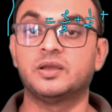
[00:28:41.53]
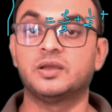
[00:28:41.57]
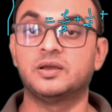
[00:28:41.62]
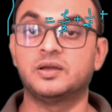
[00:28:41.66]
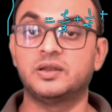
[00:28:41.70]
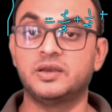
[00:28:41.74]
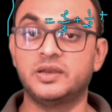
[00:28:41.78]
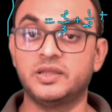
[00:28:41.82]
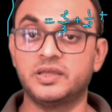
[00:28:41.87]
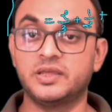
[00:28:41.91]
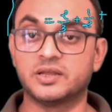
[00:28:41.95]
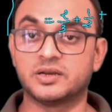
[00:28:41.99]

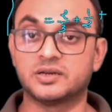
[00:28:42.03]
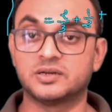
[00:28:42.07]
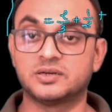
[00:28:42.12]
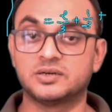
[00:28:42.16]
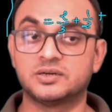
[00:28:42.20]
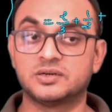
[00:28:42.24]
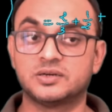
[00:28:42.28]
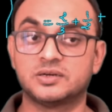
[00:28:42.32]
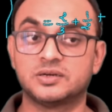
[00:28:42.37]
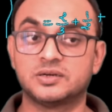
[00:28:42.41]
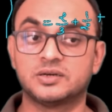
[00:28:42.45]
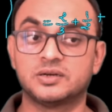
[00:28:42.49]
Clear?
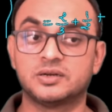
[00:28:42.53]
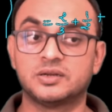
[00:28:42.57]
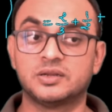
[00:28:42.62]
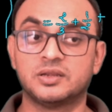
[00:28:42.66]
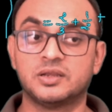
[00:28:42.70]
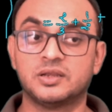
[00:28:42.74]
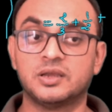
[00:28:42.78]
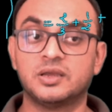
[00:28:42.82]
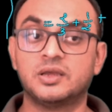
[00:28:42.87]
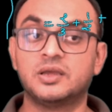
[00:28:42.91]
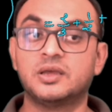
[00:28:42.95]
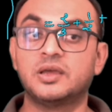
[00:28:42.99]

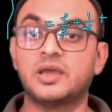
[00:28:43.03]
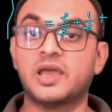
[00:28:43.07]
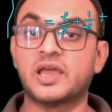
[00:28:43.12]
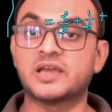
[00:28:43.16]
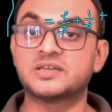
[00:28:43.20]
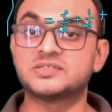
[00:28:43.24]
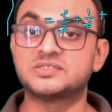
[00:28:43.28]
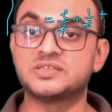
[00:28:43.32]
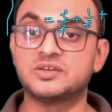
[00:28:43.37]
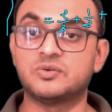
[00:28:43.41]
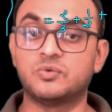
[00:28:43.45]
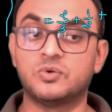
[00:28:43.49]

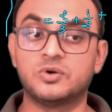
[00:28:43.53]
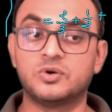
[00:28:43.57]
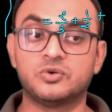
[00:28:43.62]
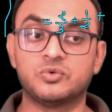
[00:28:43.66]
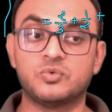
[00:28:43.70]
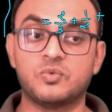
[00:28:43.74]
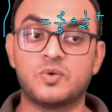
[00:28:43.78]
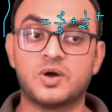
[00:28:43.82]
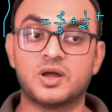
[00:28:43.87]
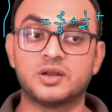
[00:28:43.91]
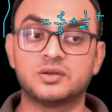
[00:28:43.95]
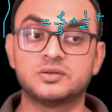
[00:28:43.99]
X equal to
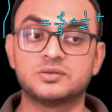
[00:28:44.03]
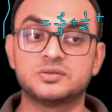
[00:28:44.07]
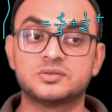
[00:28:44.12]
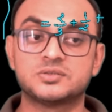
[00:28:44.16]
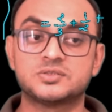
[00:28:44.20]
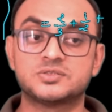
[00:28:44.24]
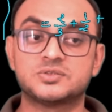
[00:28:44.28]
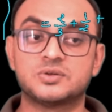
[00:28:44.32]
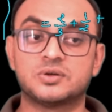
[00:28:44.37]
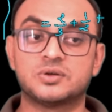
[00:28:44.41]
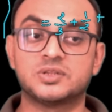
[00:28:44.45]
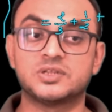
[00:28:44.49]
1,
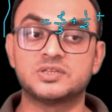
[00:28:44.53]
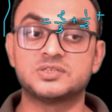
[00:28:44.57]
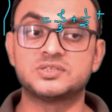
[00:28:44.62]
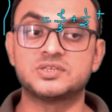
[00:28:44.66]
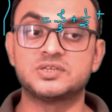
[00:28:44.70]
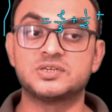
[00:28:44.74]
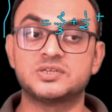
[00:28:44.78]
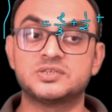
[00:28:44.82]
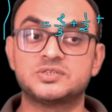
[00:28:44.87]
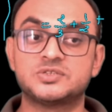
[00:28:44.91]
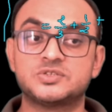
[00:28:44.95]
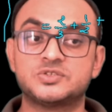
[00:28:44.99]
so this
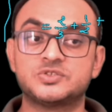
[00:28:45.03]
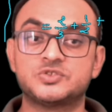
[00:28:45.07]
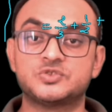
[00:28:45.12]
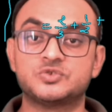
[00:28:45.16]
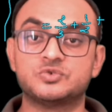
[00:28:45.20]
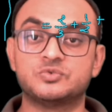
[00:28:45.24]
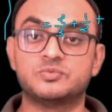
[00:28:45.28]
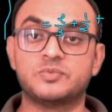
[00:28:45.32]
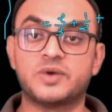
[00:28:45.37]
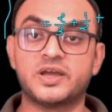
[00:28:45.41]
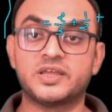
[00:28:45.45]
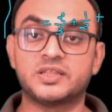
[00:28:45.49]
is
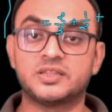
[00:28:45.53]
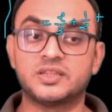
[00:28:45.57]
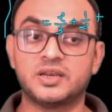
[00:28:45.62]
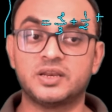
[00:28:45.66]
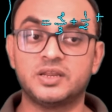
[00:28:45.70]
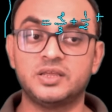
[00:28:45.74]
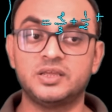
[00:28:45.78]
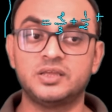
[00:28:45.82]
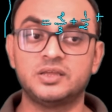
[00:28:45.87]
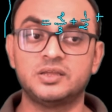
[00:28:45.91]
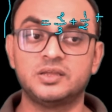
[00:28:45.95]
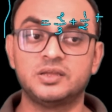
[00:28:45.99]
2 by
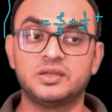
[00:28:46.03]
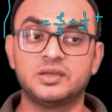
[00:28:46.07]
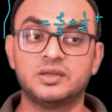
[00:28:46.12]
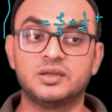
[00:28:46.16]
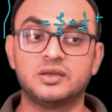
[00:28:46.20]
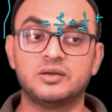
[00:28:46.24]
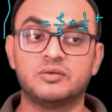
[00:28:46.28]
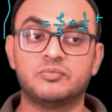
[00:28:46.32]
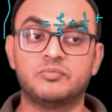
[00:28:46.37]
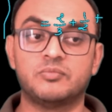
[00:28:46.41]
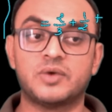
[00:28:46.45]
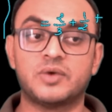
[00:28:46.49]
3
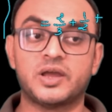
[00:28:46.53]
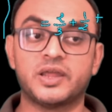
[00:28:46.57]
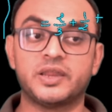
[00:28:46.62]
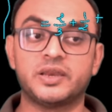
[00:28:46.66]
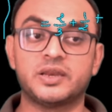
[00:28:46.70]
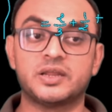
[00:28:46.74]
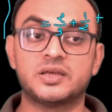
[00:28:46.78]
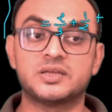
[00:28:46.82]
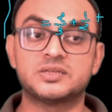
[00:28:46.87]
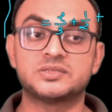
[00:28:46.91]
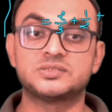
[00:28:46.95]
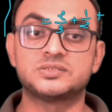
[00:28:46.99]

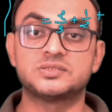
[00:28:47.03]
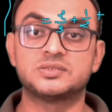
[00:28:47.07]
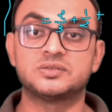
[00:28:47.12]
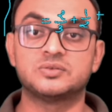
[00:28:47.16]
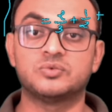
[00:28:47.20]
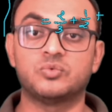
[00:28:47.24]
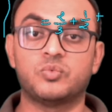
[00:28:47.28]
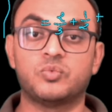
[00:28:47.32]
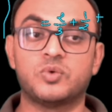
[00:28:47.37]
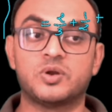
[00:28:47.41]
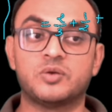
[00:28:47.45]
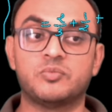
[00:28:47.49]
minus
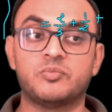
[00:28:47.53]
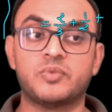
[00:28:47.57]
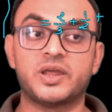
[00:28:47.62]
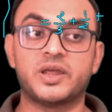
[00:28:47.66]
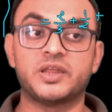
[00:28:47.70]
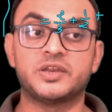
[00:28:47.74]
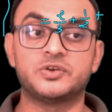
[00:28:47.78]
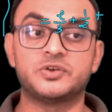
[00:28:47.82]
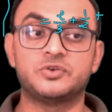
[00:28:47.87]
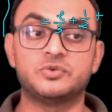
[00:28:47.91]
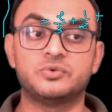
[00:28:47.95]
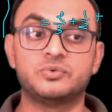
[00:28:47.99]
1
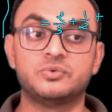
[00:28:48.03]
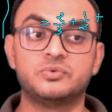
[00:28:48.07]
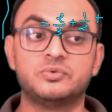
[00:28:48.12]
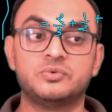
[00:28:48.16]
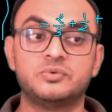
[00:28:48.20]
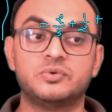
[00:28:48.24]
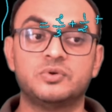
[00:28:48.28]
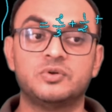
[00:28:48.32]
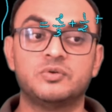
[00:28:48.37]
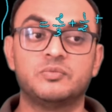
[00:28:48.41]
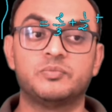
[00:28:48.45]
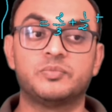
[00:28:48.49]
by
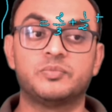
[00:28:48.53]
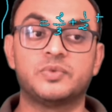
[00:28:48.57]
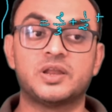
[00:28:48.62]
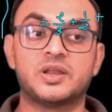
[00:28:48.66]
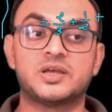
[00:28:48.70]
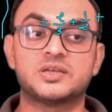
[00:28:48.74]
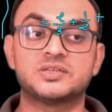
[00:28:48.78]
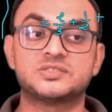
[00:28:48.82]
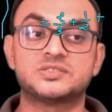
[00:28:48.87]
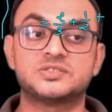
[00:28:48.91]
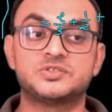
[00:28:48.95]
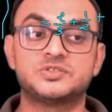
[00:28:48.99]
2
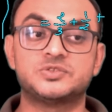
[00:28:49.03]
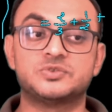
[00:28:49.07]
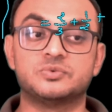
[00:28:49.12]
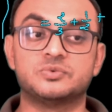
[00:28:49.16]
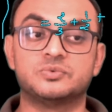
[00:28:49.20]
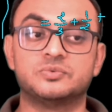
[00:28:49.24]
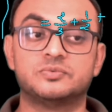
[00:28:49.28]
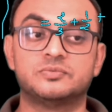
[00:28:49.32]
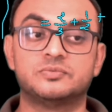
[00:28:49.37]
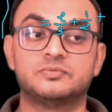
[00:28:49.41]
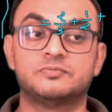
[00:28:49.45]
plus 2.